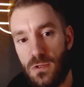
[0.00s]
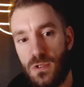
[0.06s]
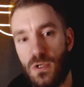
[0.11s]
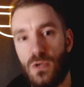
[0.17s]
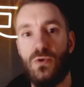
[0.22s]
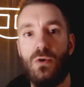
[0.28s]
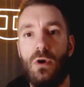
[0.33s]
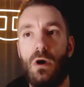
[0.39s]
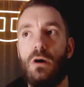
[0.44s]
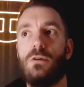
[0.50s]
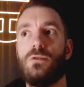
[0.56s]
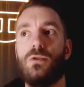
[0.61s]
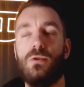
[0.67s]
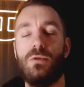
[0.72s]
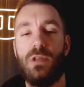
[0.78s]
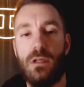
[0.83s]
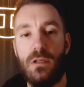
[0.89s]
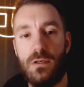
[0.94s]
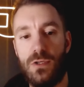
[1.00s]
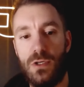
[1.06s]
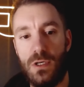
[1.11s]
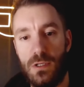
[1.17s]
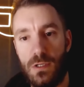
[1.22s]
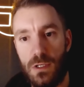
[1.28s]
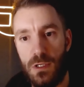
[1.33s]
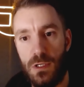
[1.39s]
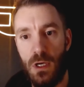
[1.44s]
So do your own due
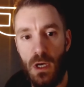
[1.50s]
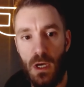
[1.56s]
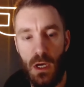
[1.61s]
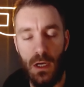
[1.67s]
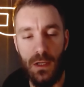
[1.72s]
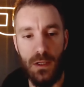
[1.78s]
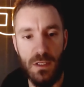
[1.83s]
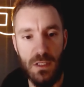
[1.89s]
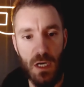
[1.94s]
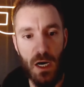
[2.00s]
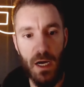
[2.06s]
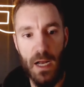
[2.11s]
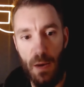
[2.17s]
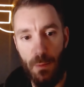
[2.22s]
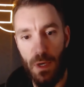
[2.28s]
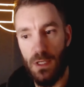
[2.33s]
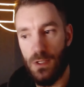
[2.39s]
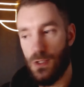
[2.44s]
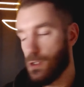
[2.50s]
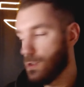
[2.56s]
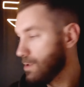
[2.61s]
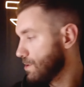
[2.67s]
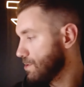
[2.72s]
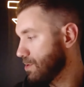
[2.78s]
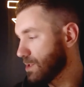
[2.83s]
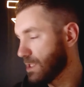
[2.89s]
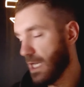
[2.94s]
diligence, decide how much
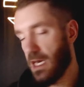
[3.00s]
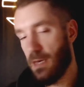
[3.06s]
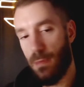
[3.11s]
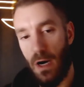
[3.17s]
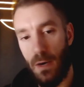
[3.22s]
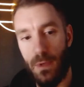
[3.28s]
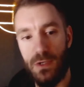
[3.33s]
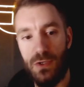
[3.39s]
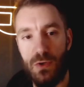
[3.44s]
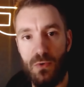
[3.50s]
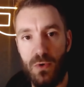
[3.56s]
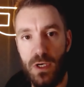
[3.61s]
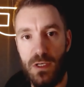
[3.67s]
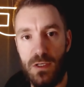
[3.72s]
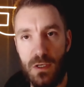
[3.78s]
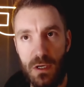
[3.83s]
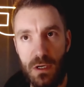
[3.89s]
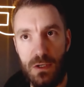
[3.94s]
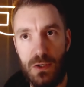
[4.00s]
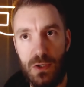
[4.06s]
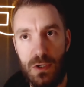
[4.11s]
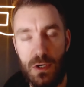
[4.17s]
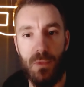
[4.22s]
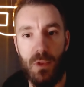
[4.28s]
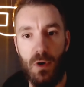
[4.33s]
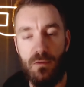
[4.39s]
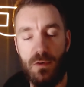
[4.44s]
you tape, how much you research.
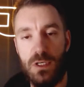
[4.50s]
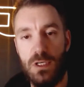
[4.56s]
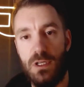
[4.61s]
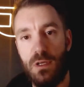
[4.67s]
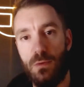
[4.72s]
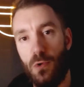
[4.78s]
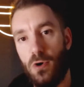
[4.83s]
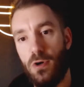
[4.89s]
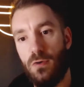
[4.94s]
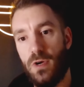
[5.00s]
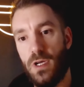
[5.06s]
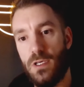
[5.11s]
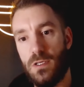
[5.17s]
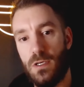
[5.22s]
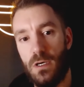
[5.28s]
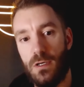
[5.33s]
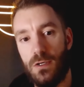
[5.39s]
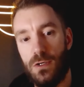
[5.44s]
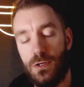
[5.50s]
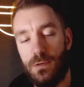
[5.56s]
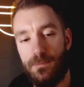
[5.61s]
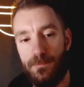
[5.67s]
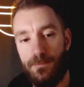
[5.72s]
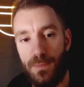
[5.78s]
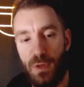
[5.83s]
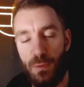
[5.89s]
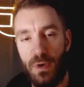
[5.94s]
Obviously, the more you research,
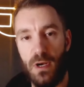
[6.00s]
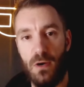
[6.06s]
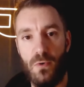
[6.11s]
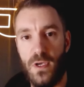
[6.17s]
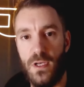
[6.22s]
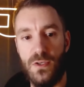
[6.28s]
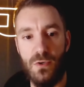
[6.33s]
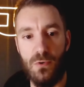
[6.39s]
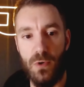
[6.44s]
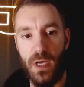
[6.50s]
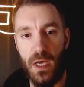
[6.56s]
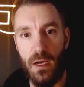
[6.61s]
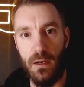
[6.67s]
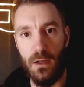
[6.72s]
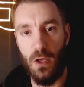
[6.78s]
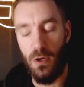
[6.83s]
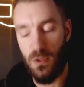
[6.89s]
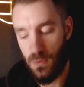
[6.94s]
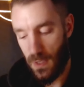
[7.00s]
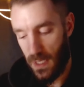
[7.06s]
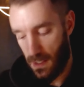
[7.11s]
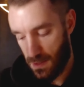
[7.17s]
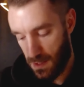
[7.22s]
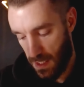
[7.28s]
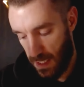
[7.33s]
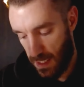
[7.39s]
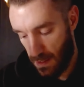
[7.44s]
the better reads you'll get, goes
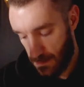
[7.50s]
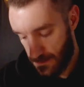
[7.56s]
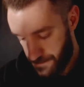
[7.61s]
without saying.